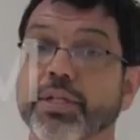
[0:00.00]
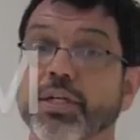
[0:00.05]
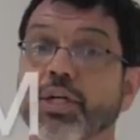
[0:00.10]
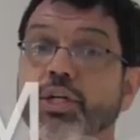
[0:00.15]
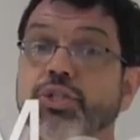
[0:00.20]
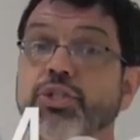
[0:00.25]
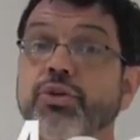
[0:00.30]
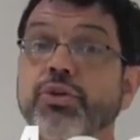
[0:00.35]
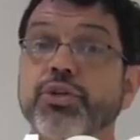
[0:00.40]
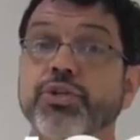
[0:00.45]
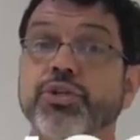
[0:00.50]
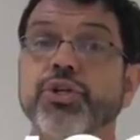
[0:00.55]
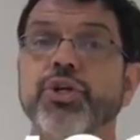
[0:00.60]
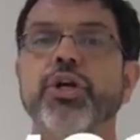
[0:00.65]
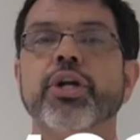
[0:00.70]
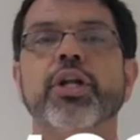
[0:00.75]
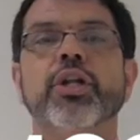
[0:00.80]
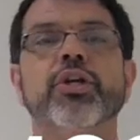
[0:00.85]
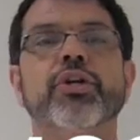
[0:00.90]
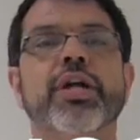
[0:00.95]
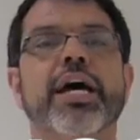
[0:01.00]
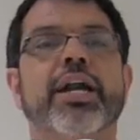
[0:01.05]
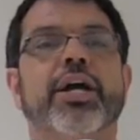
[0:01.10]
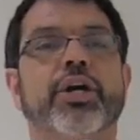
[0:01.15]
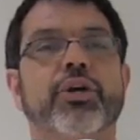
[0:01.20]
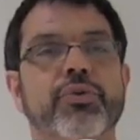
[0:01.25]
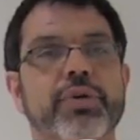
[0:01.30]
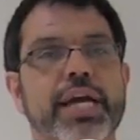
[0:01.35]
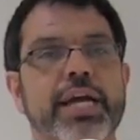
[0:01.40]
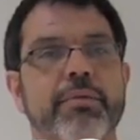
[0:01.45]
Students, you're going to learn how to
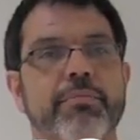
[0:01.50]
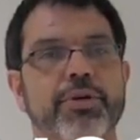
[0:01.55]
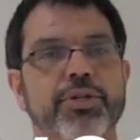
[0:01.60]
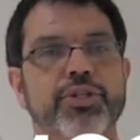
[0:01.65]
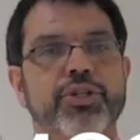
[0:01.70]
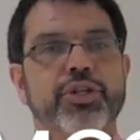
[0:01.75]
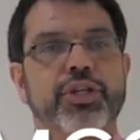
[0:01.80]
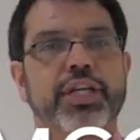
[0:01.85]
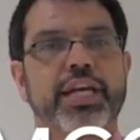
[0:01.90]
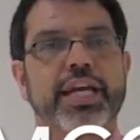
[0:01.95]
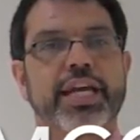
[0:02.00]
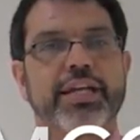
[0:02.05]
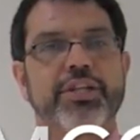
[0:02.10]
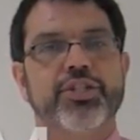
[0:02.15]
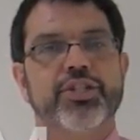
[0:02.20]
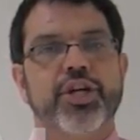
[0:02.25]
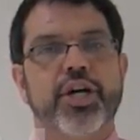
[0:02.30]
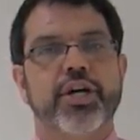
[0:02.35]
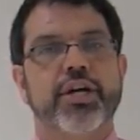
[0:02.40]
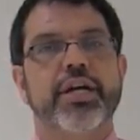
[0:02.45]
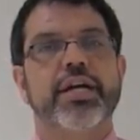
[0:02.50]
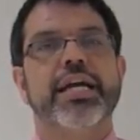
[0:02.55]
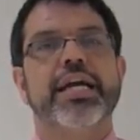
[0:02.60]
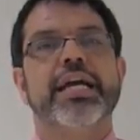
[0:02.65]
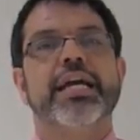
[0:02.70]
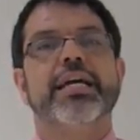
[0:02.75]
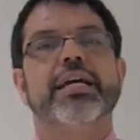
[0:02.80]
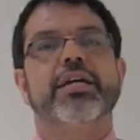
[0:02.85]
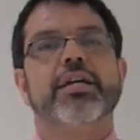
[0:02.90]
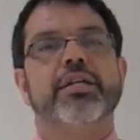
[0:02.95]
create a must, could, can't chart.
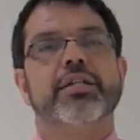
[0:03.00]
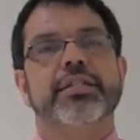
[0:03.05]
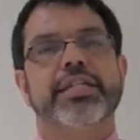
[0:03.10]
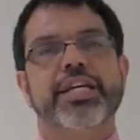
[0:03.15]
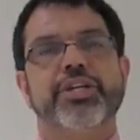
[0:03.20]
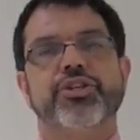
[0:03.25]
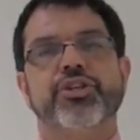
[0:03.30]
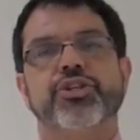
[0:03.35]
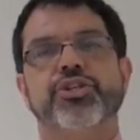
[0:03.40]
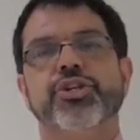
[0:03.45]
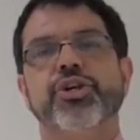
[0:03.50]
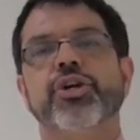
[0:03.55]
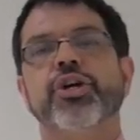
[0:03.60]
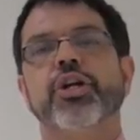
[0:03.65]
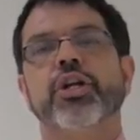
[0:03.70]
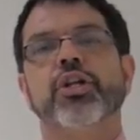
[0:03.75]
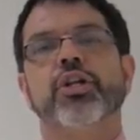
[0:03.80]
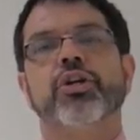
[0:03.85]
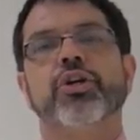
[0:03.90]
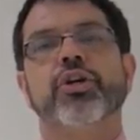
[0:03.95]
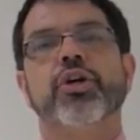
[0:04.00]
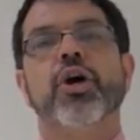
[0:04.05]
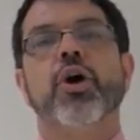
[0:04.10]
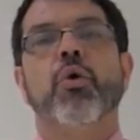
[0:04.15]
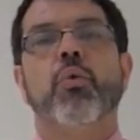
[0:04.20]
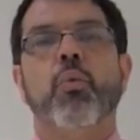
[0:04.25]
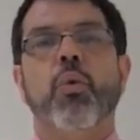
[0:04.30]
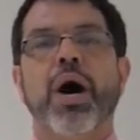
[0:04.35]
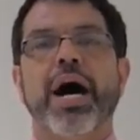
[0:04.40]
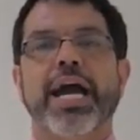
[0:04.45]
Teachers, you're going to learn
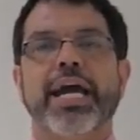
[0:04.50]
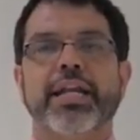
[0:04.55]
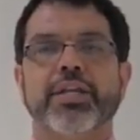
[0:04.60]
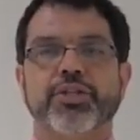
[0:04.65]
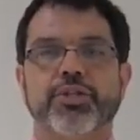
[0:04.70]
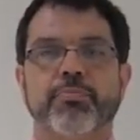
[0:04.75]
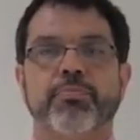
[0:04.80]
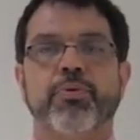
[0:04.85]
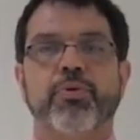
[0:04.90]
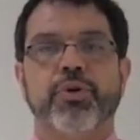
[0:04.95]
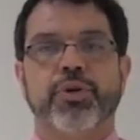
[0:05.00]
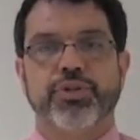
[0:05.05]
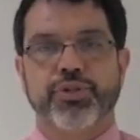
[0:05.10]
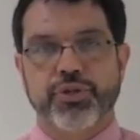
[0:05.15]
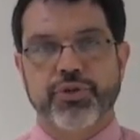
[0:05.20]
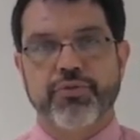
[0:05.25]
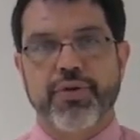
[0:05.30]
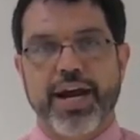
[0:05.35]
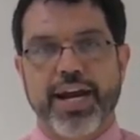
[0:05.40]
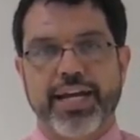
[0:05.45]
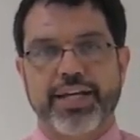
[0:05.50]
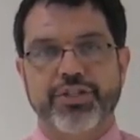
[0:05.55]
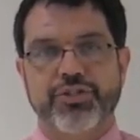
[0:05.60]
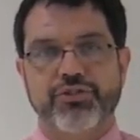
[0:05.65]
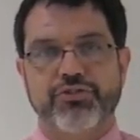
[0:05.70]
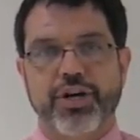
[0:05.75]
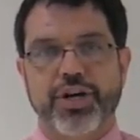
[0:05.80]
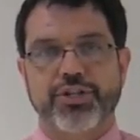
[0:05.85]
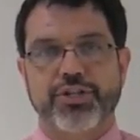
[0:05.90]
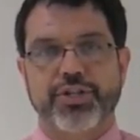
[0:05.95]
why it supports your writing
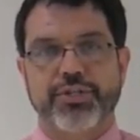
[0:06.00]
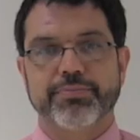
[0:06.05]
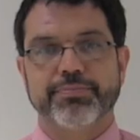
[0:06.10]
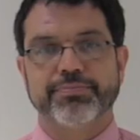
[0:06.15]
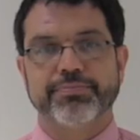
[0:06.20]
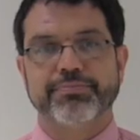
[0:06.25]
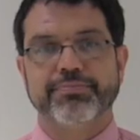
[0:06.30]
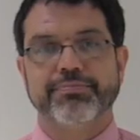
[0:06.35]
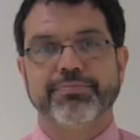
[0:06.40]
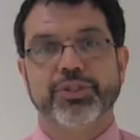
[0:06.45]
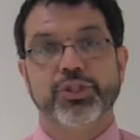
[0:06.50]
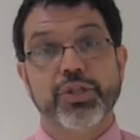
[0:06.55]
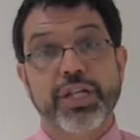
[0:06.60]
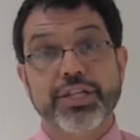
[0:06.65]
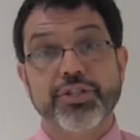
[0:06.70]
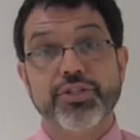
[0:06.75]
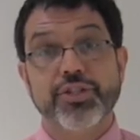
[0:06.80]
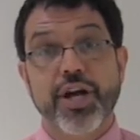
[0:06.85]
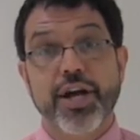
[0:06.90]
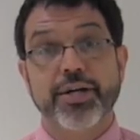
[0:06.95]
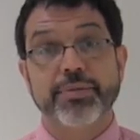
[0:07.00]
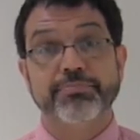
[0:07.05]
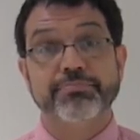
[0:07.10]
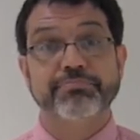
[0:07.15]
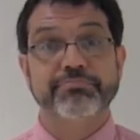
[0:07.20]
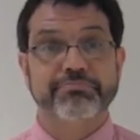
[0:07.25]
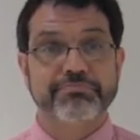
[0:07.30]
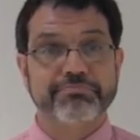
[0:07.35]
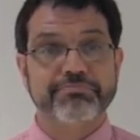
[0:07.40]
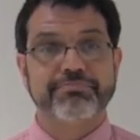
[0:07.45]
instruction. So let's start.
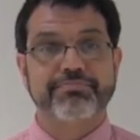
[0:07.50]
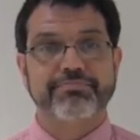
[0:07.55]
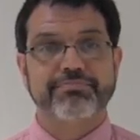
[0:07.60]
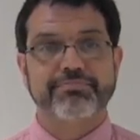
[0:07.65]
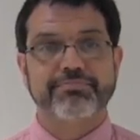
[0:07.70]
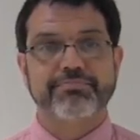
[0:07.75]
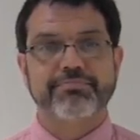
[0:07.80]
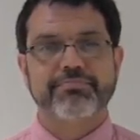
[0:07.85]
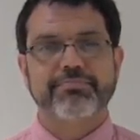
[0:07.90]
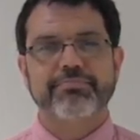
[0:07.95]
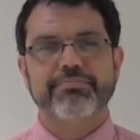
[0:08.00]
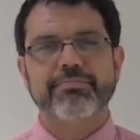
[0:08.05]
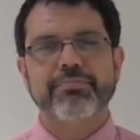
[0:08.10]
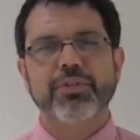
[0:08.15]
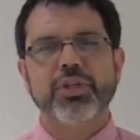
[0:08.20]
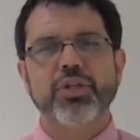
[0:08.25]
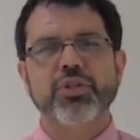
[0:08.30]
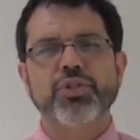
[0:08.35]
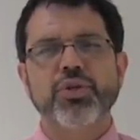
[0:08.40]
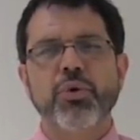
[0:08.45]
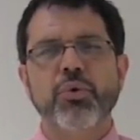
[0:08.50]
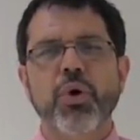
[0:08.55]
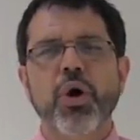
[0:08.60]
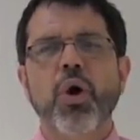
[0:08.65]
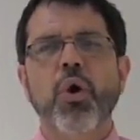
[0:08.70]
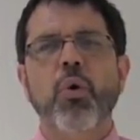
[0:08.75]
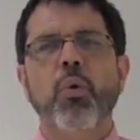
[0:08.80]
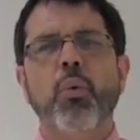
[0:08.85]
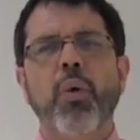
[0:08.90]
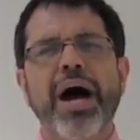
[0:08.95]
So
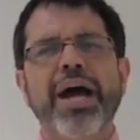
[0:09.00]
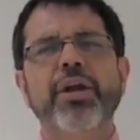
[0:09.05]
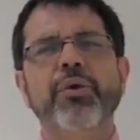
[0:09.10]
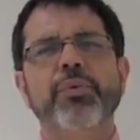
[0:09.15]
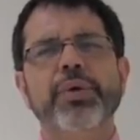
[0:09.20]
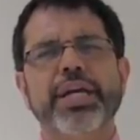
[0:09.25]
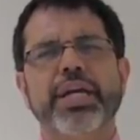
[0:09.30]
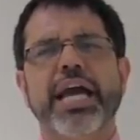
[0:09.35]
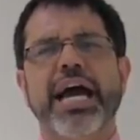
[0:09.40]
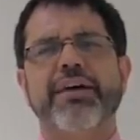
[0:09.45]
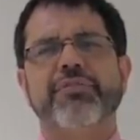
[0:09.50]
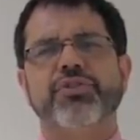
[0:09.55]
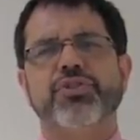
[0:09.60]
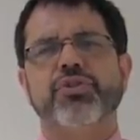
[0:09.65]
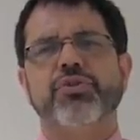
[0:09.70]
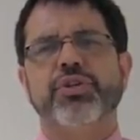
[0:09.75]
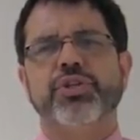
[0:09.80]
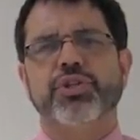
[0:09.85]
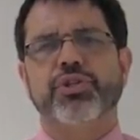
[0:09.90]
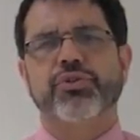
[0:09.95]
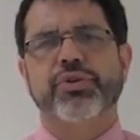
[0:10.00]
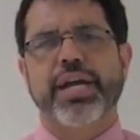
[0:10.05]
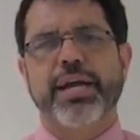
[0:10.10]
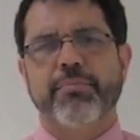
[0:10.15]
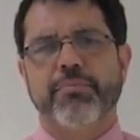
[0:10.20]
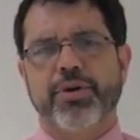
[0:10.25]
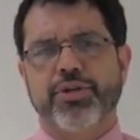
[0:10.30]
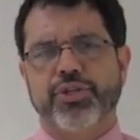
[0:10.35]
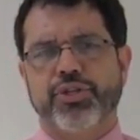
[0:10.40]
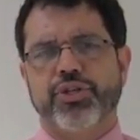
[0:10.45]
why do we have students create
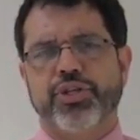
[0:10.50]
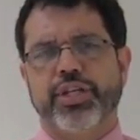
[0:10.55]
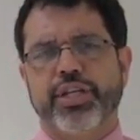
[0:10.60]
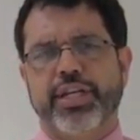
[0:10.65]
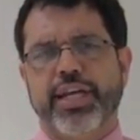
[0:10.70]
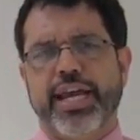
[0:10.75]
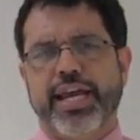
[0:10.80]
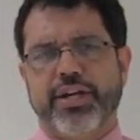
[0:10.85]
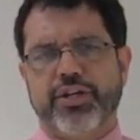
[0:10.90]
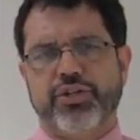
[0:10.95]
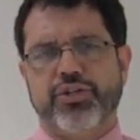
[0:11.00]
must, could, can't